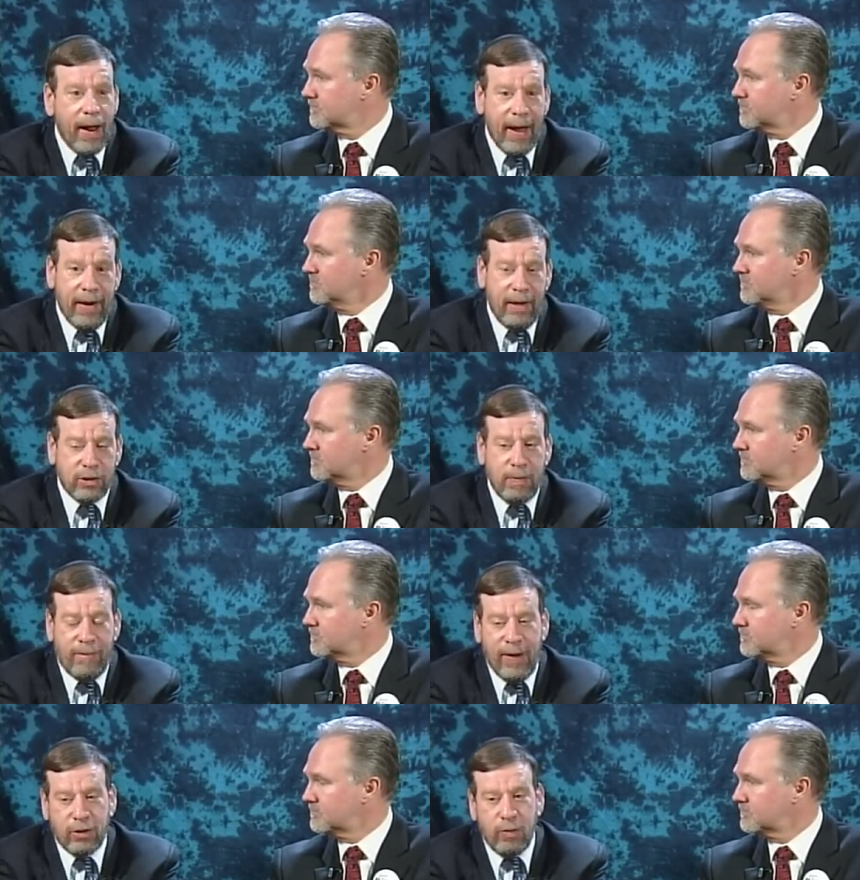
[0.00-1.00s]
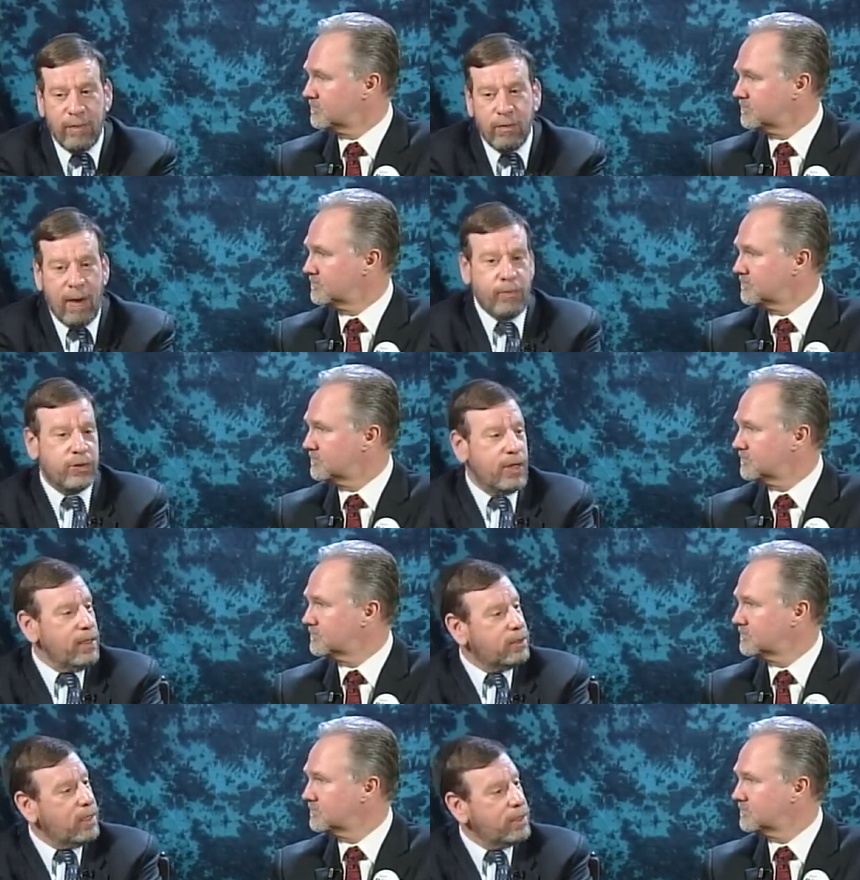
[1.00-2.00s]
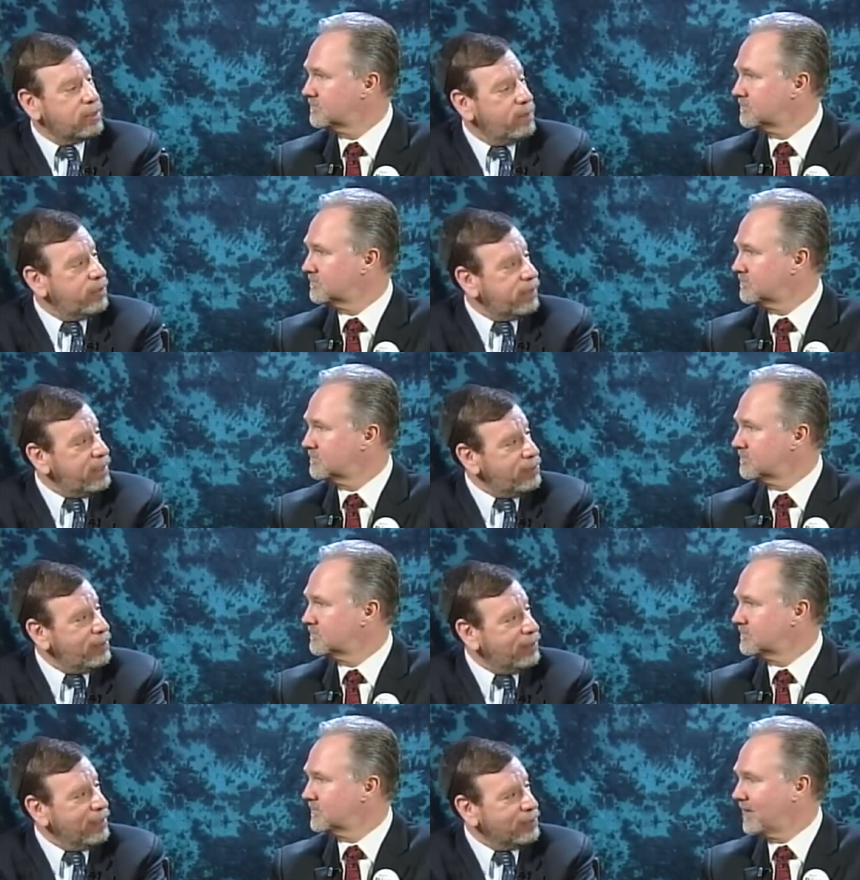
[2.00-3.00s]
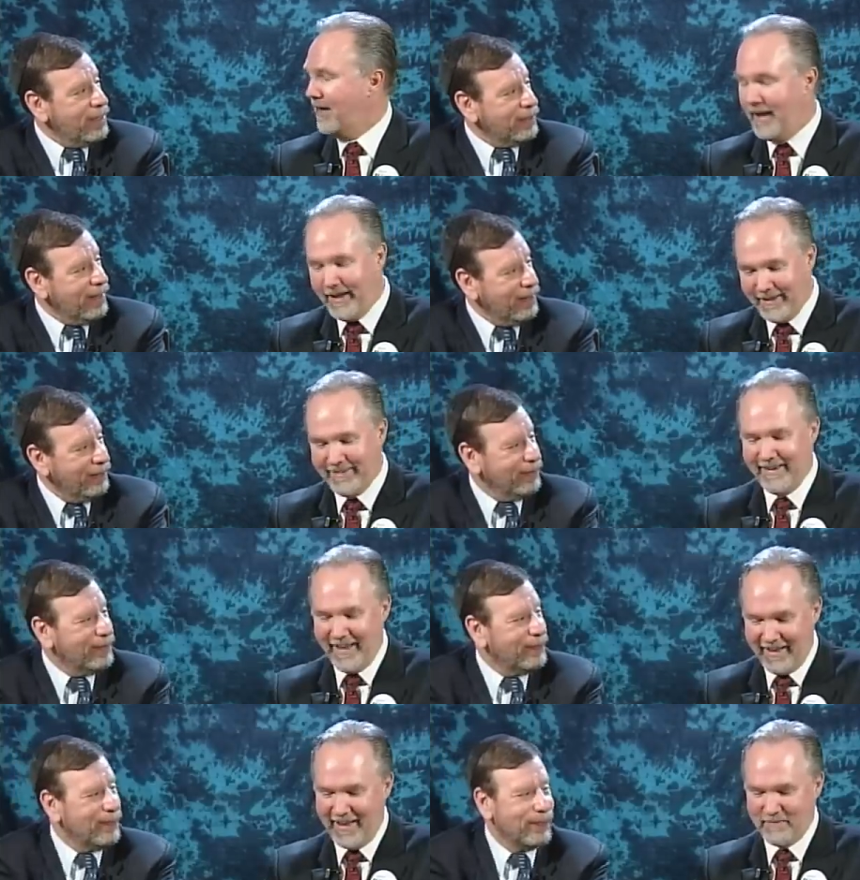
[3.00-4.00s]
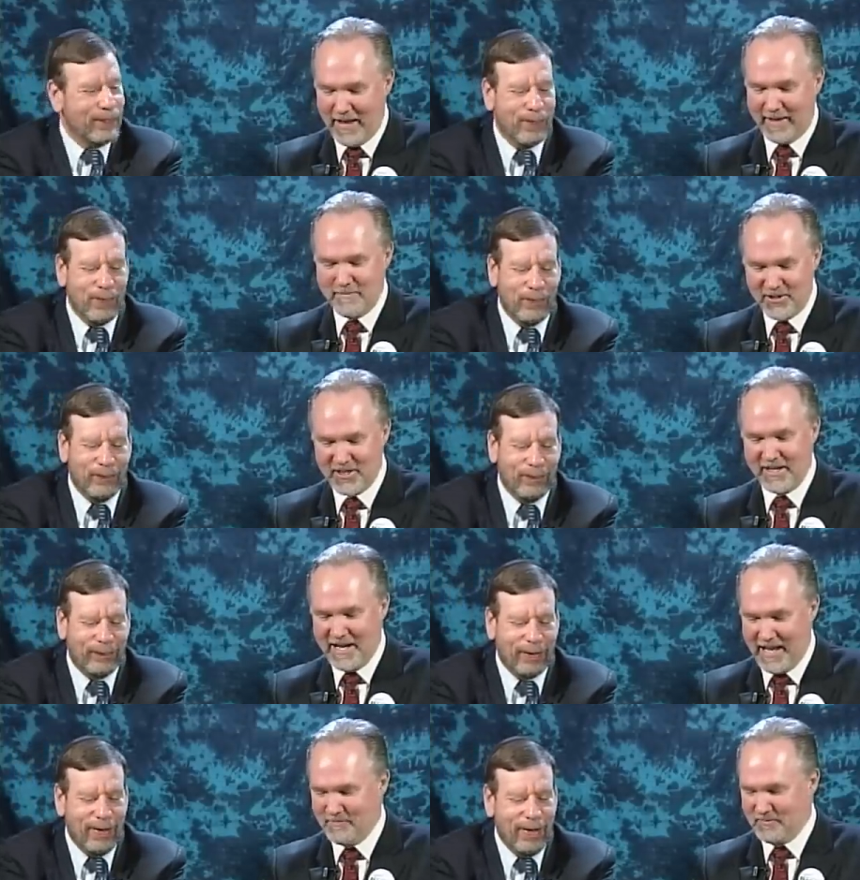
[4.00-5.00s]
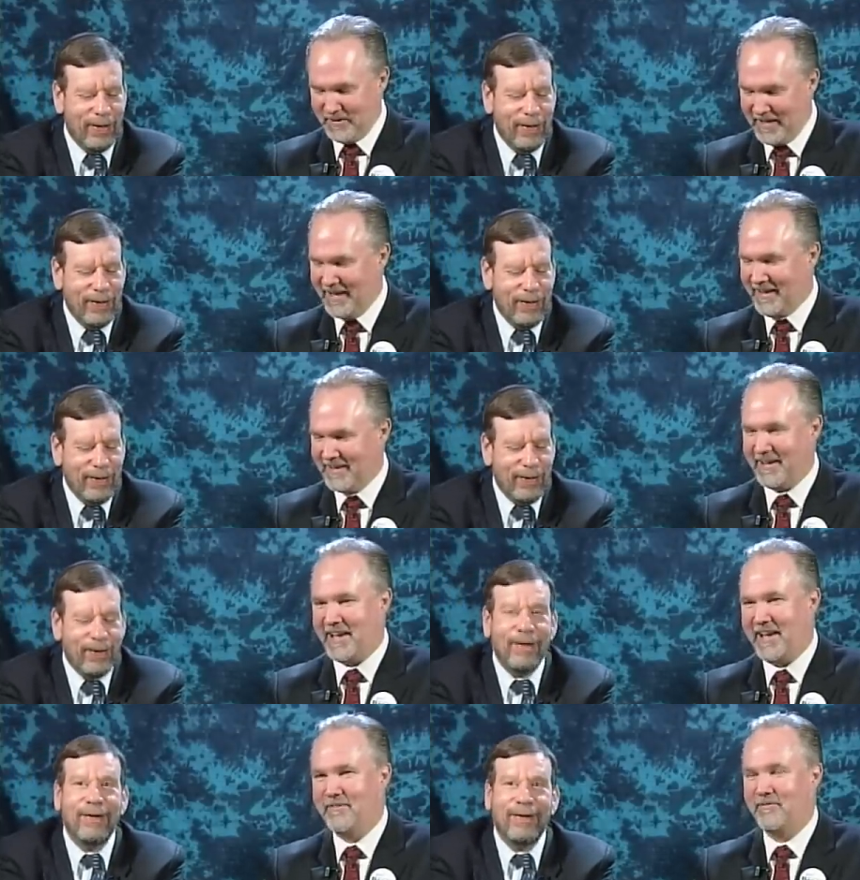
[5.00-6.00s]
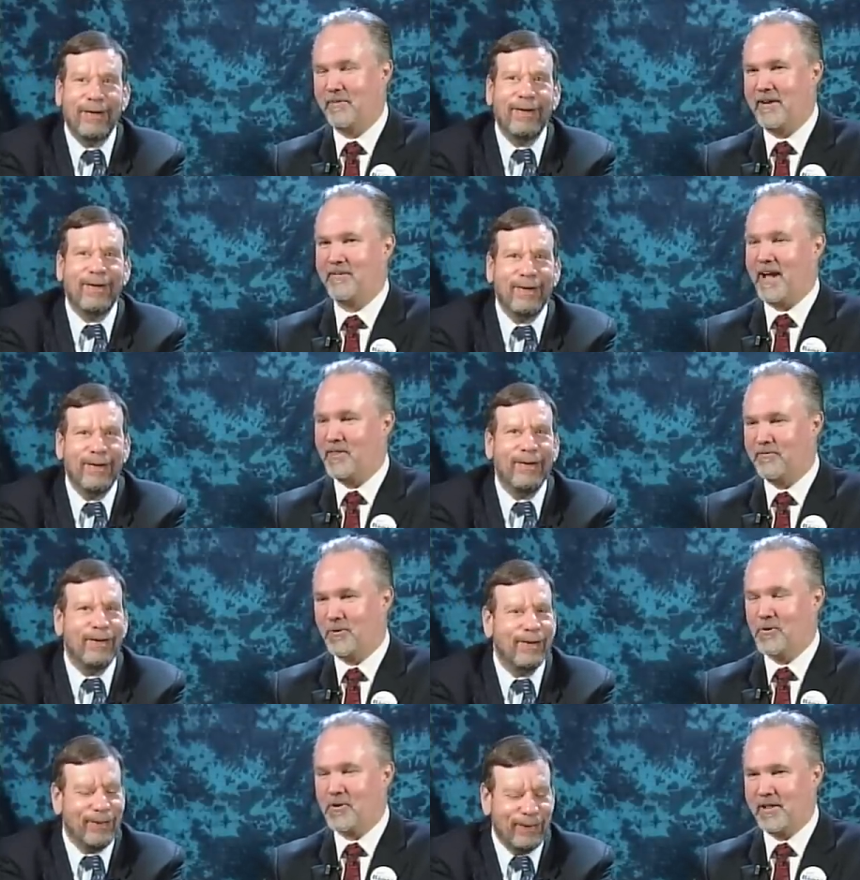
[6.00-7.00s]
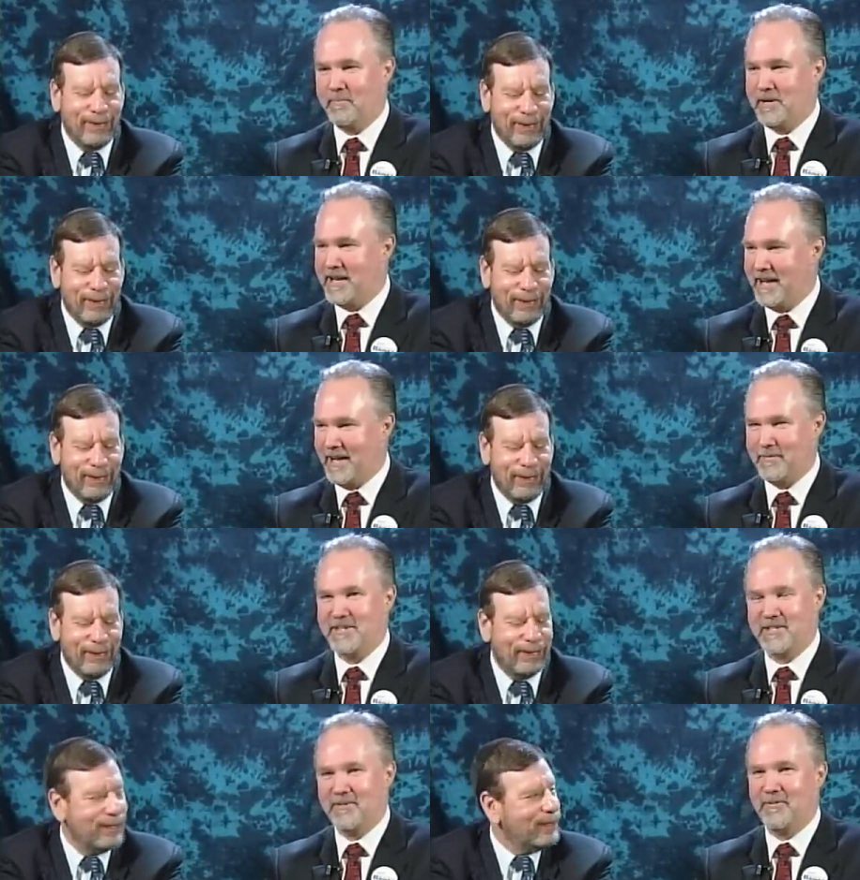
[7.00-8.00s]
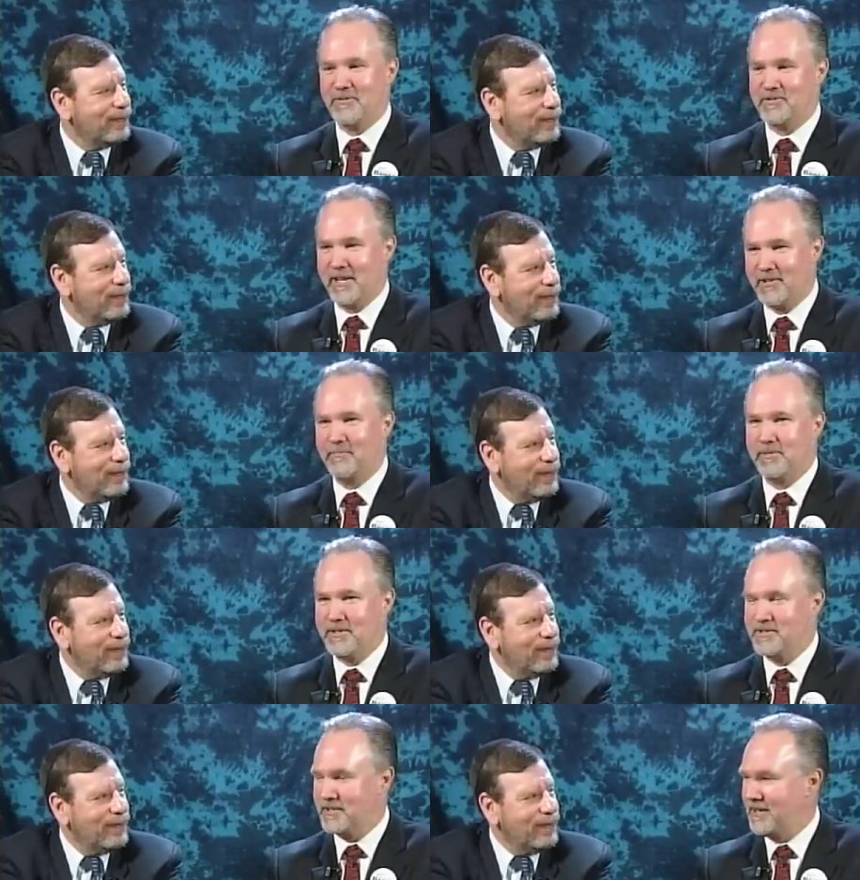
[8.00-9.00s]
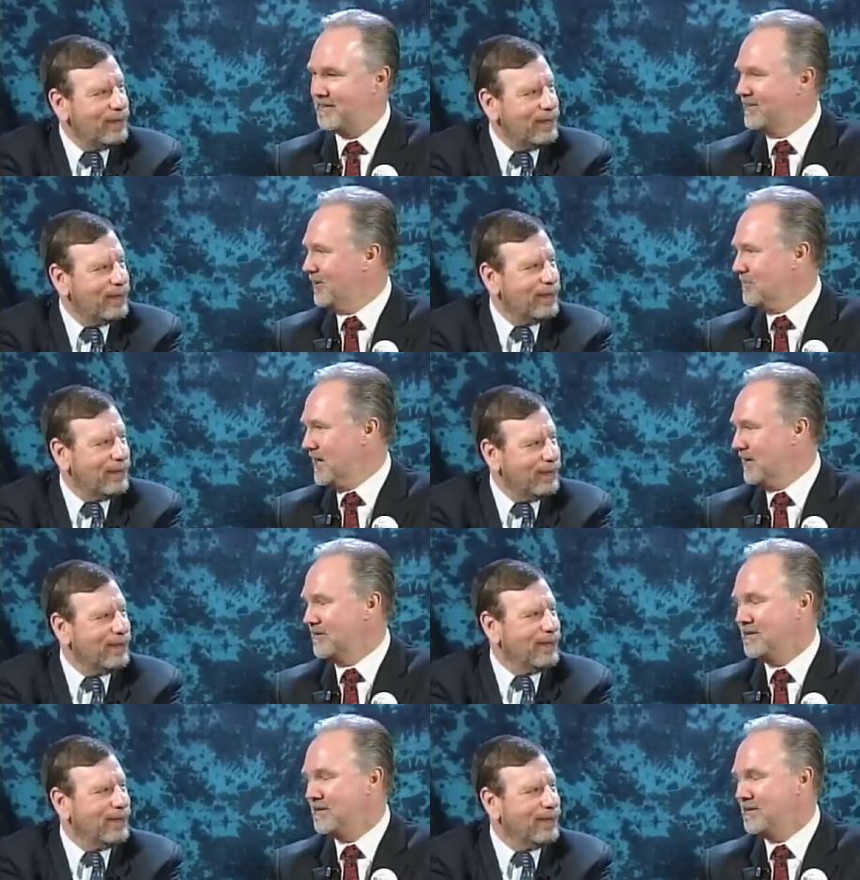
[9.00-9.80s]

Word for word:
Speaker 1: And as a matter of fact, you even represent uh, some of their kids and things like that. Uh, yeah, I'm
Speaker 2: not going to mention any names, but yeah, I, I have I've gotten the phone call at midnight on my cell phone saying, "Can you please uh, help me out?"